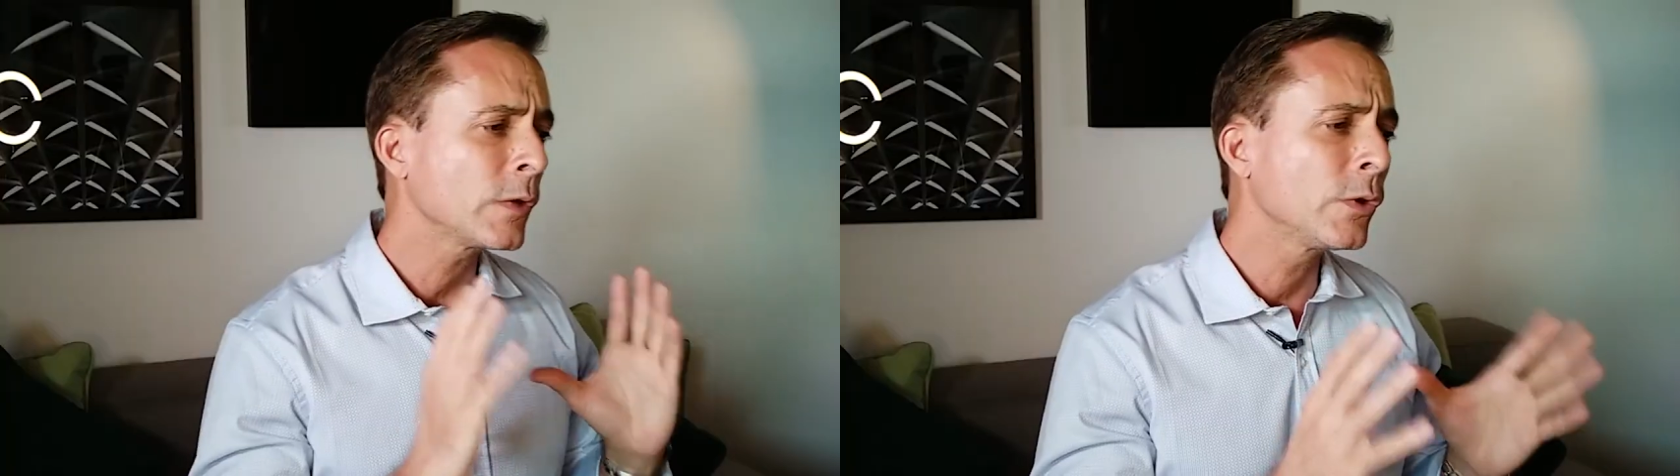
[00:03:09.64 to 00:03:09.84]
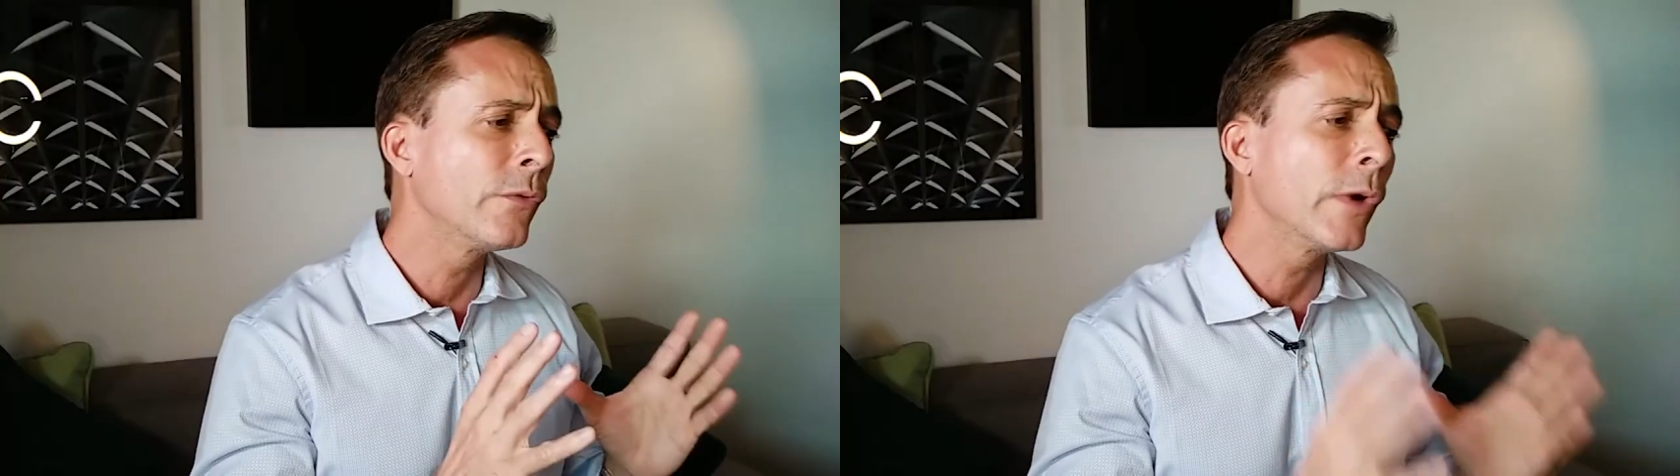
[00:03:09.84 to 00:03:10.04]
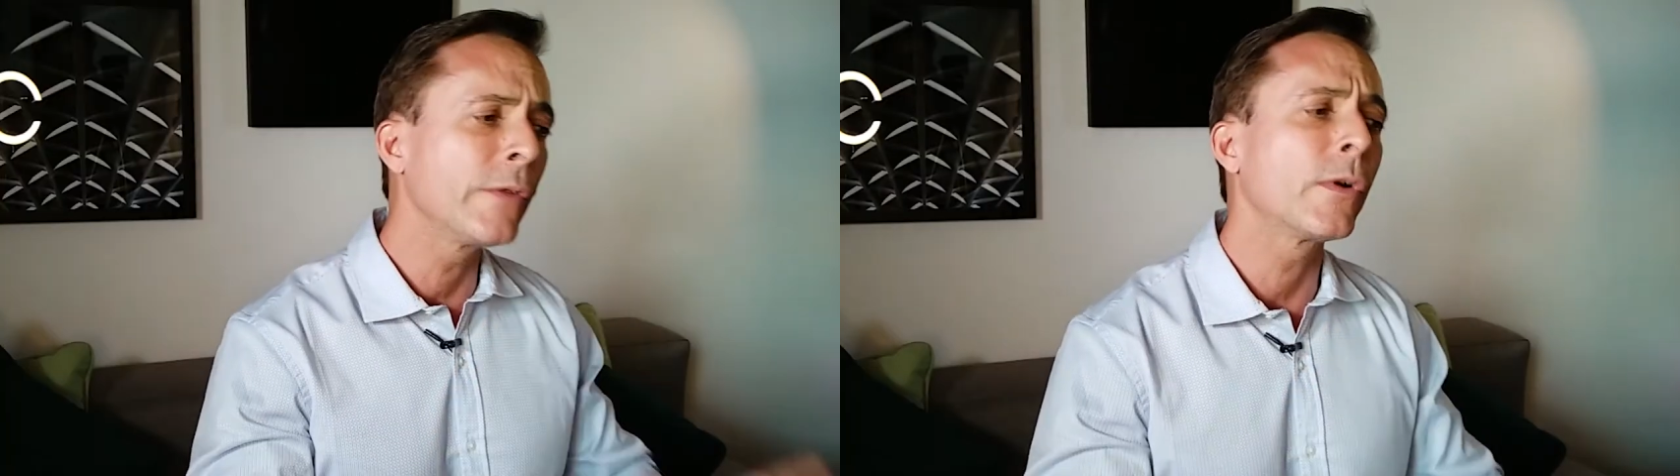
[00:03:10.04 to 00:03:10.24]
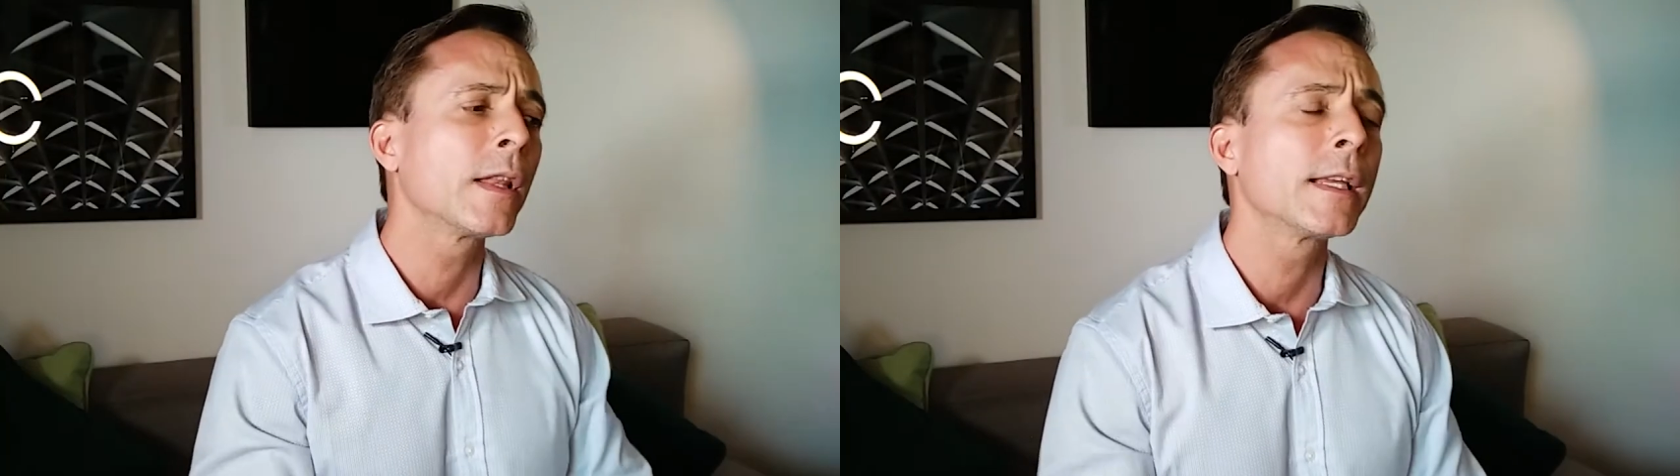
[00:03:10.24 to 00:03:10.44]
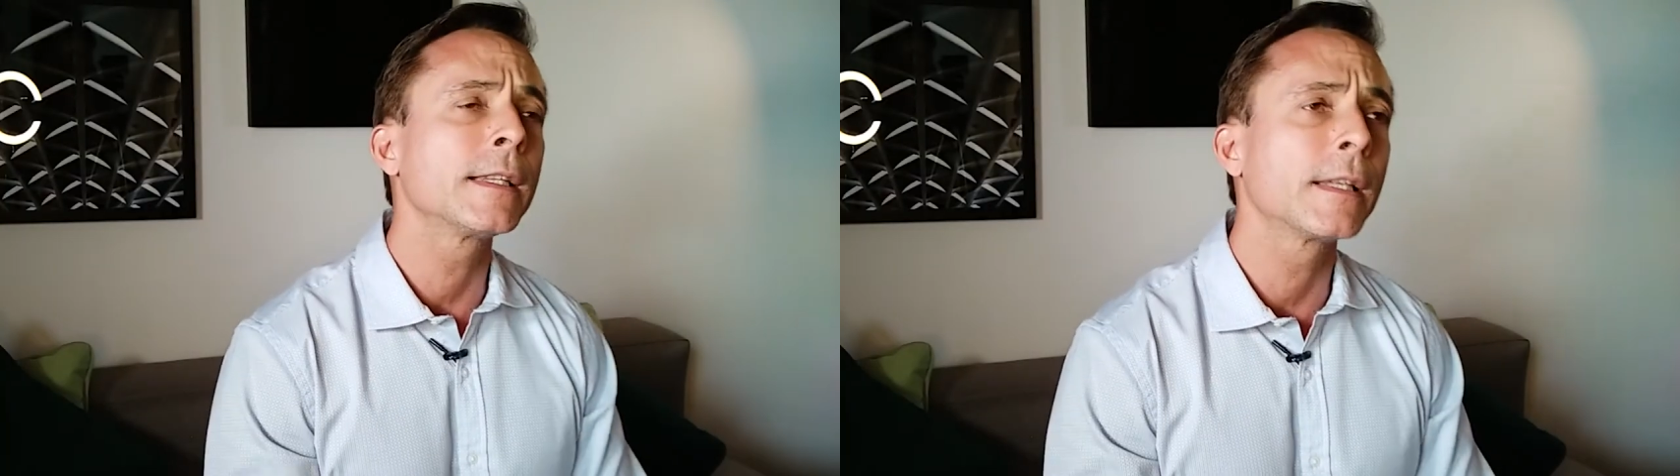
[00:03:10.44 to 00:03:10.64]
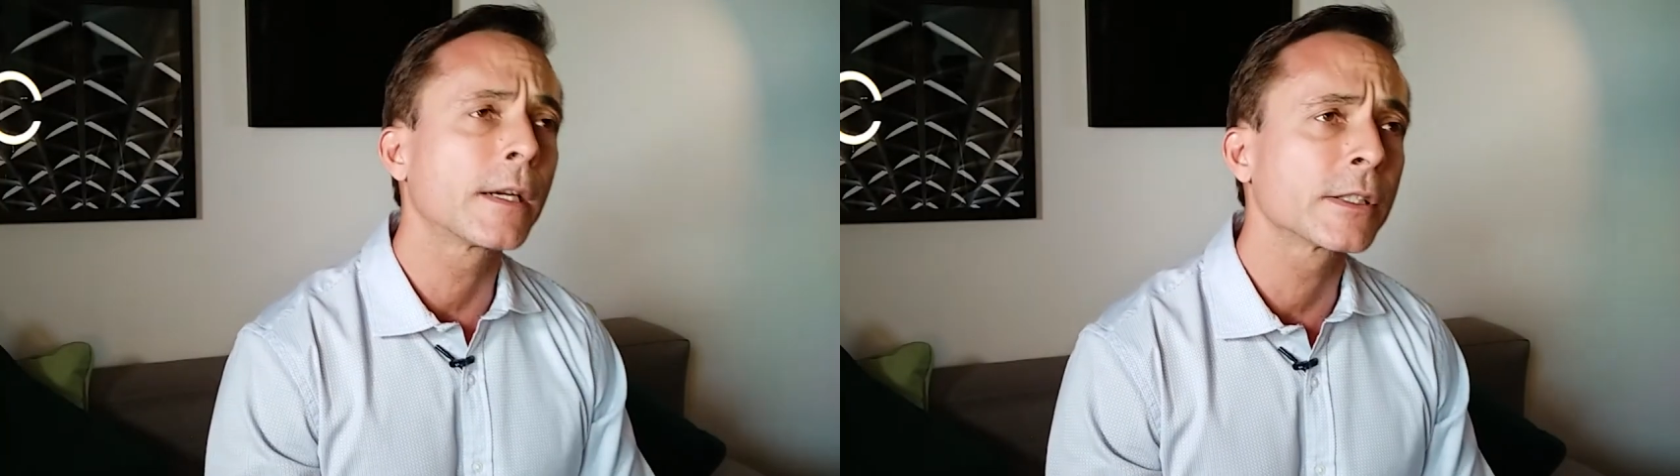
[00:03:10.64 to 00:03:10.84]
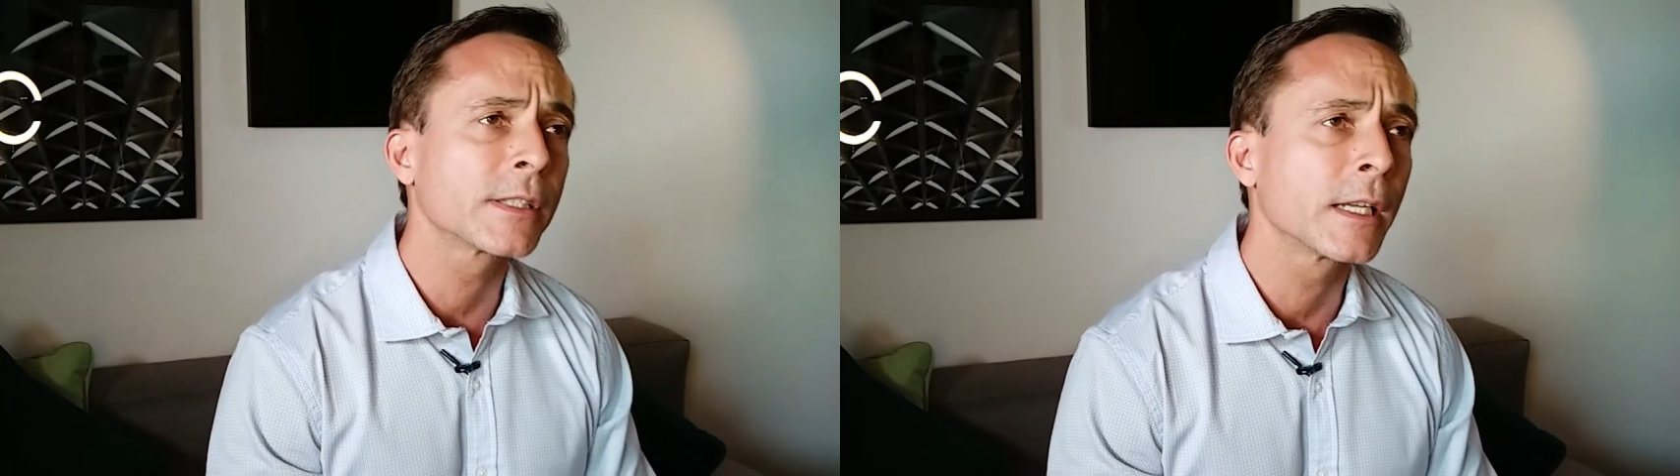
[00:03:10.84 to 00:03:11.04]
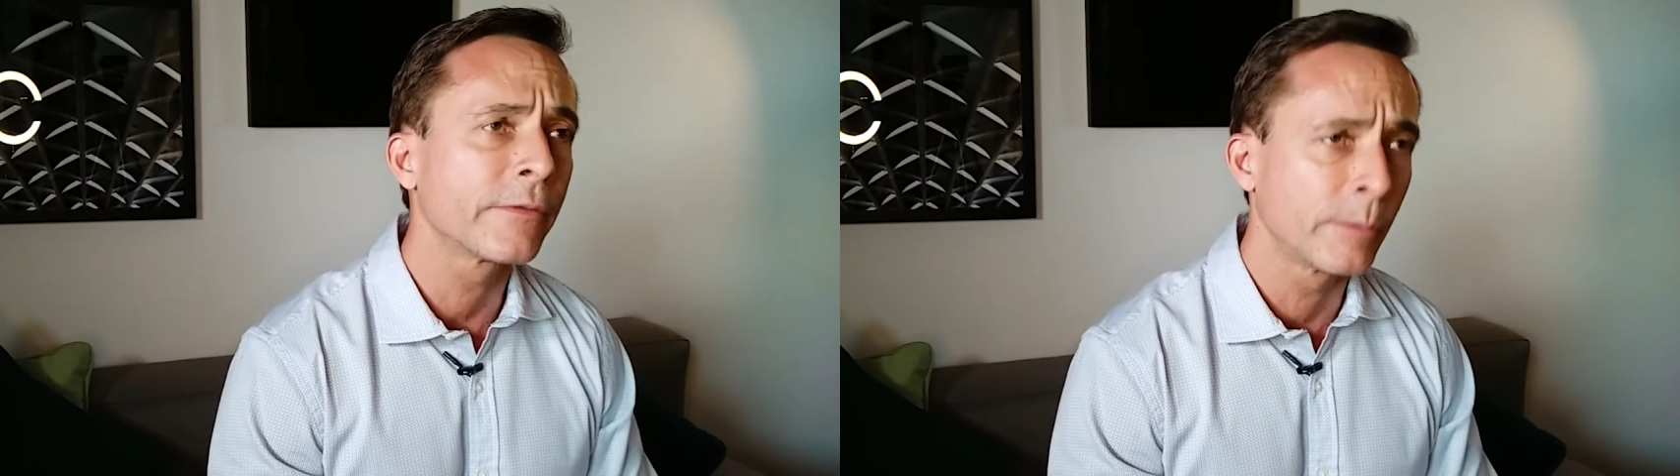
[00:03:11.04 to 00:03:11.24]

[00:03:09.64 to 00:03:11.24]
To avoid falling in the dark side